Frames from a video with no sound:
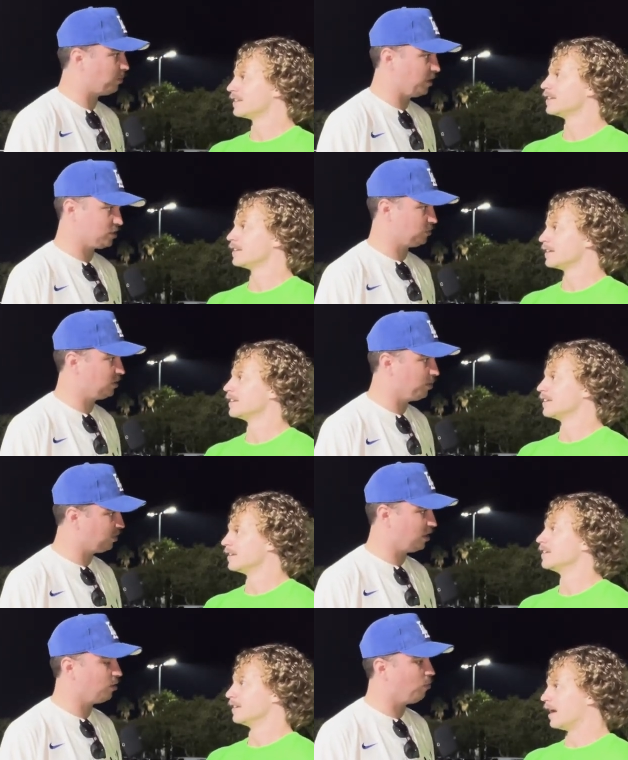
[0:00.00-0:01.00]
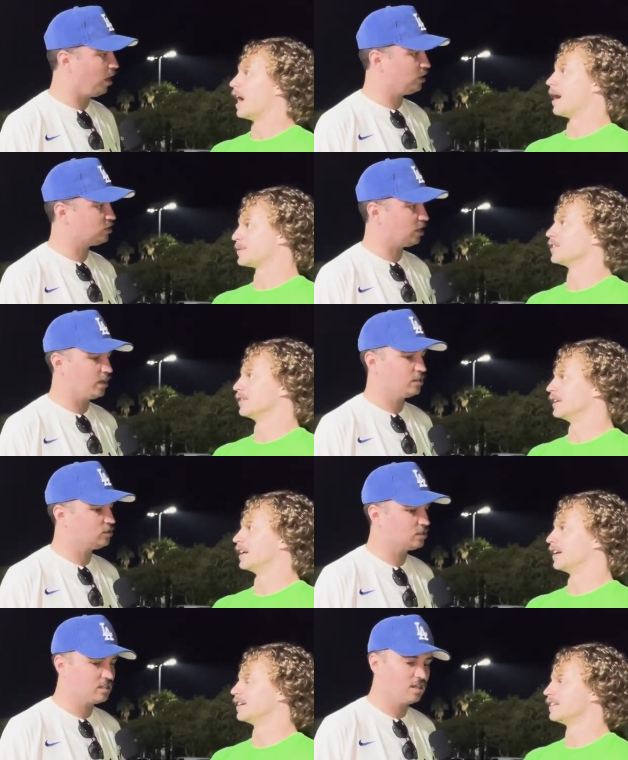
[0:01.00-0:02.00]
Speaker 1: up history that we're getting to watch. Absolutely.
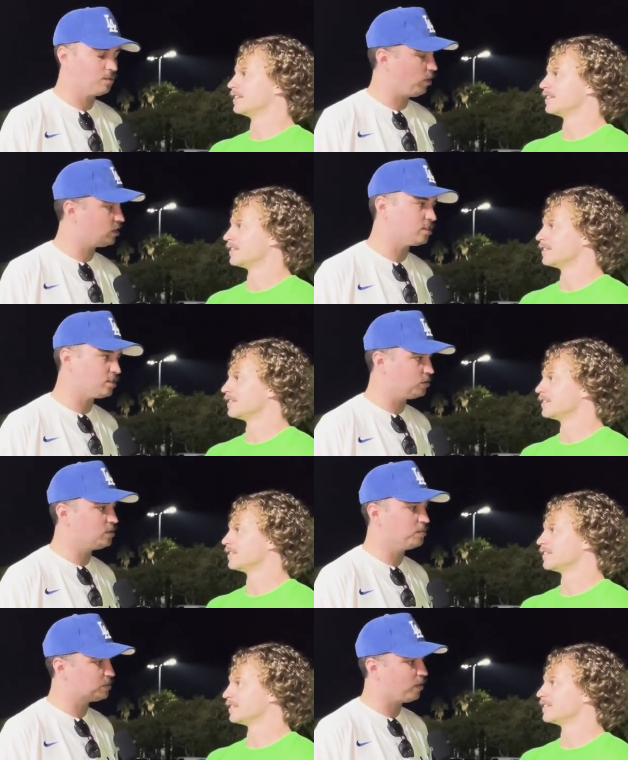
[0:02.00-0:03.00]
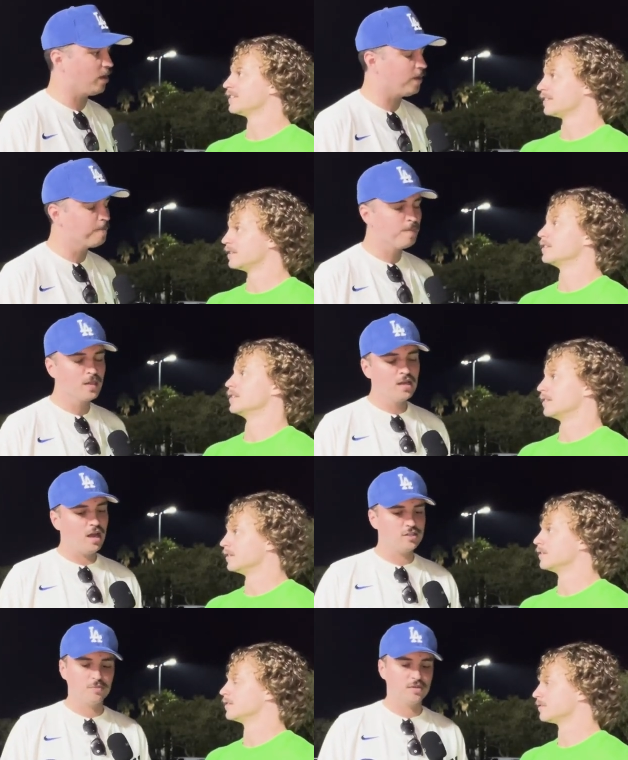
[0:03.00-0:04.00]
Like just getting to watch these two teams play.
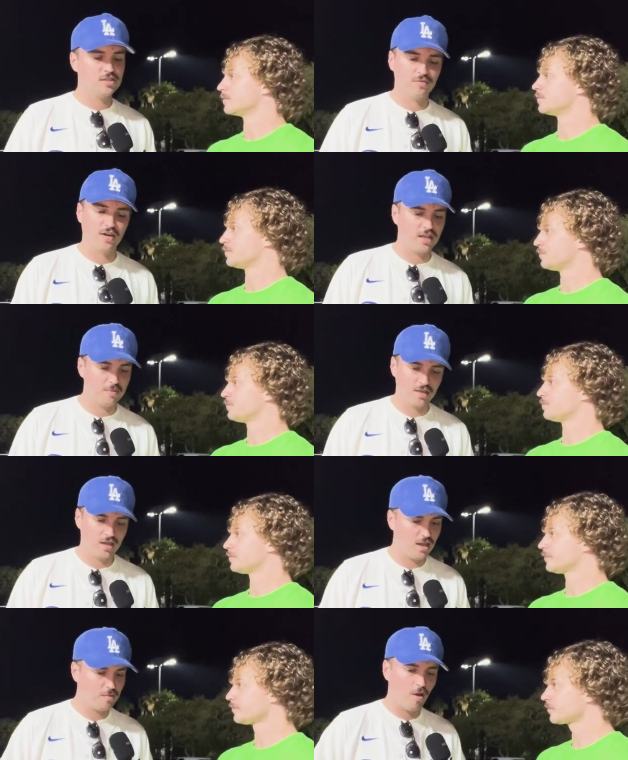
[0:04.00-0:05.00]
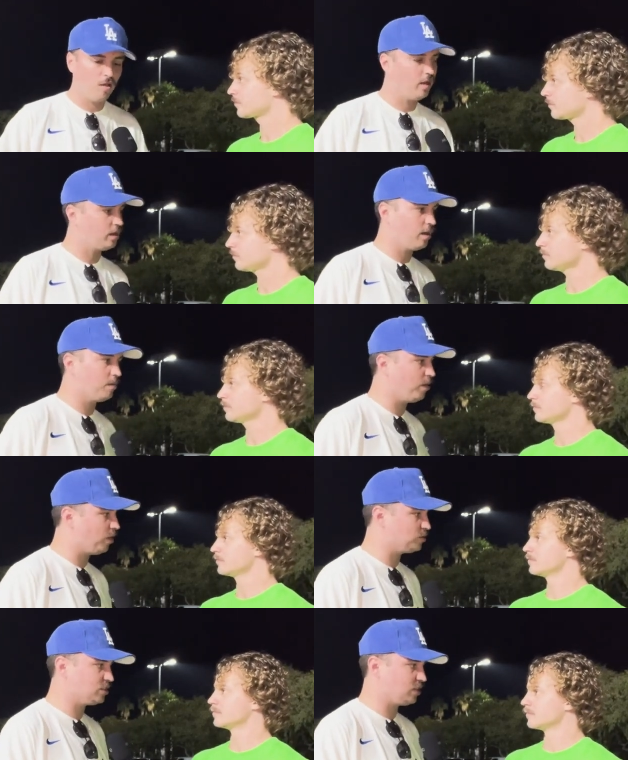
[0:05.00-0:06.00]
I told myself when I came to the game, all I cared
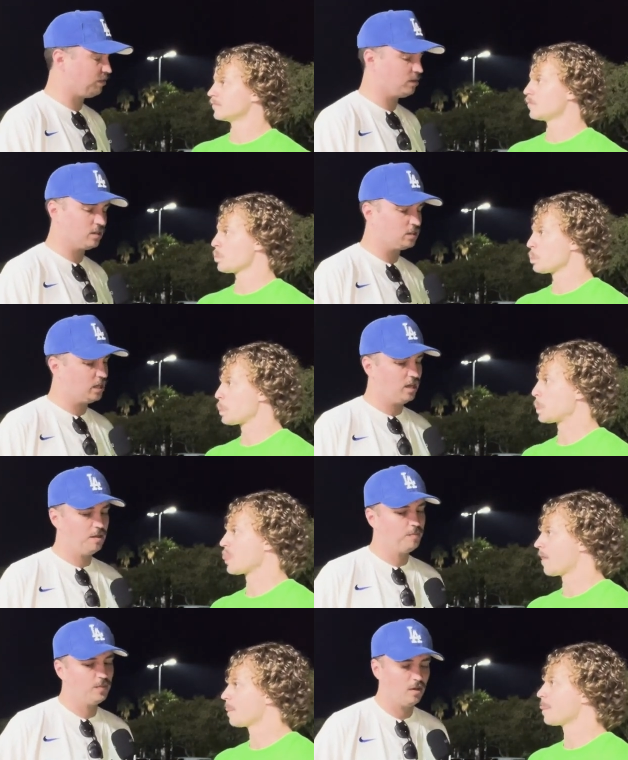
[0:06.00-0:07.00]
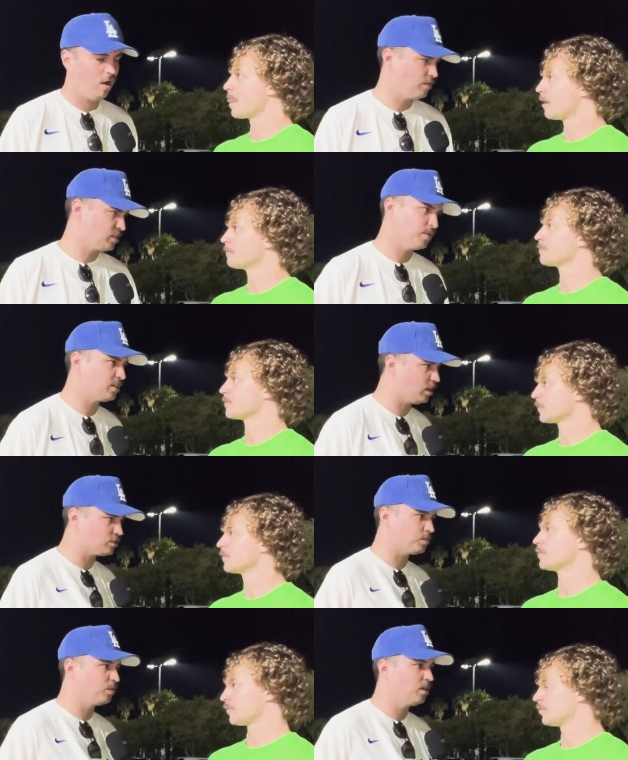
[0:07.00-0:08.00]
about was just having a good game. You know, obviously I want the
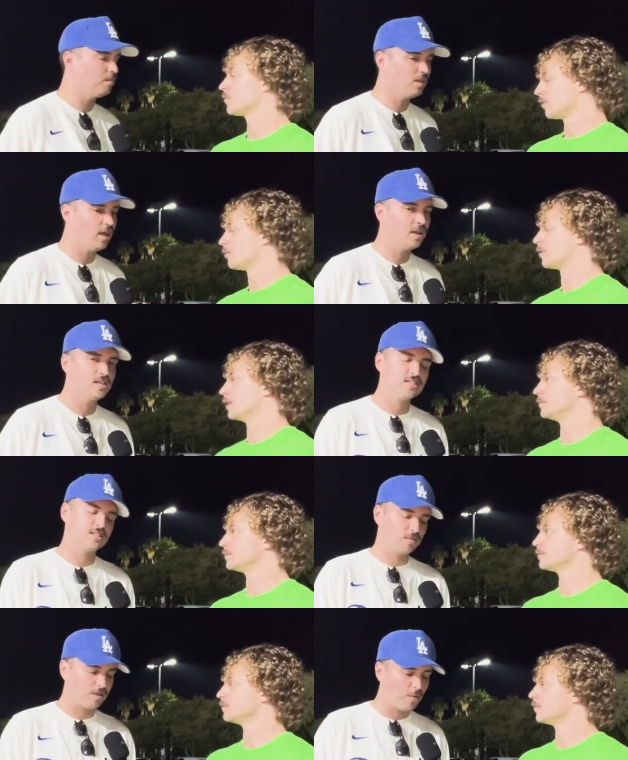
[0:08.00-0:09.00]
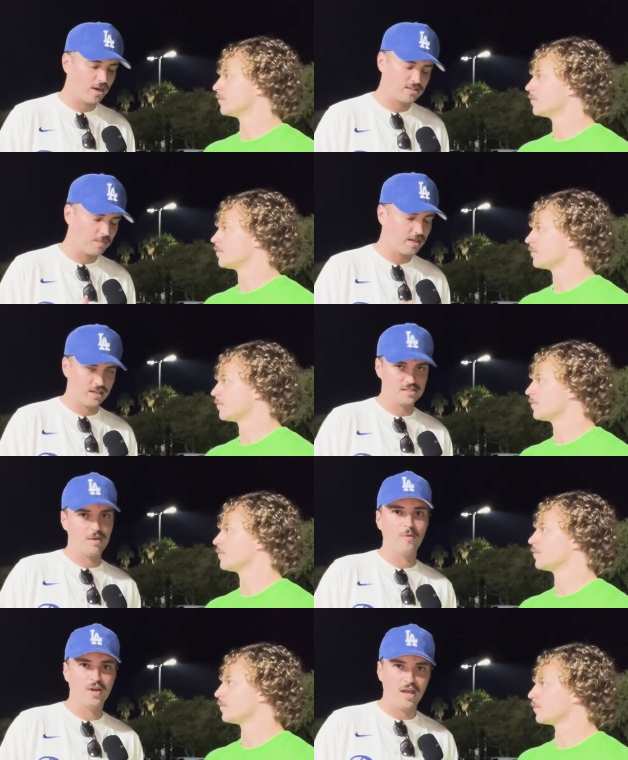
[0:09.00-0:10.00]
Dodgers to win, but like this is something I want to tell my kids
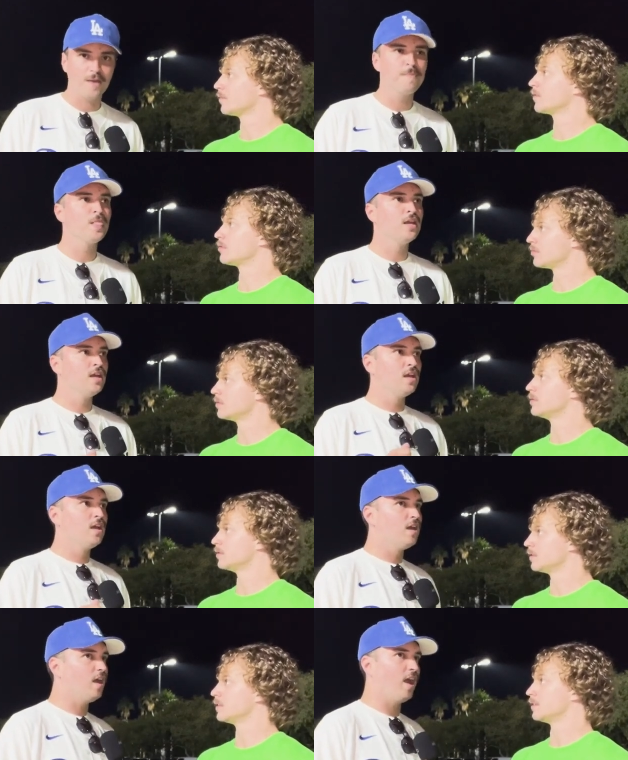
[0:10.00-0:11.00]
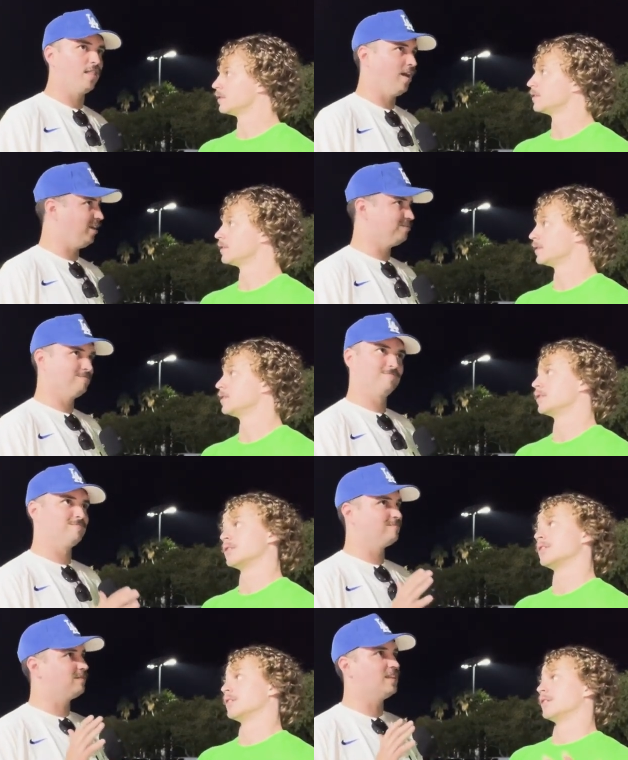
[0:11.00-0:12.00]
about one day. And like
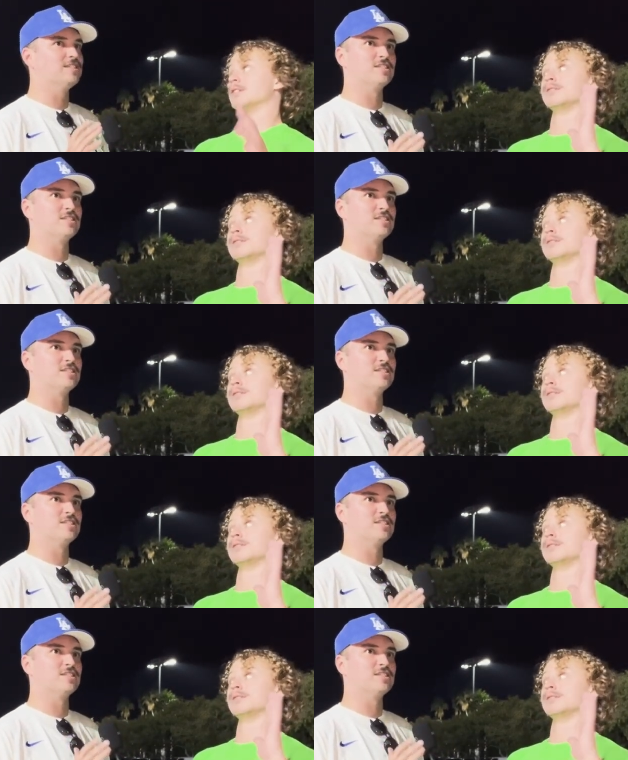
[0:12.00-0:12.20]
this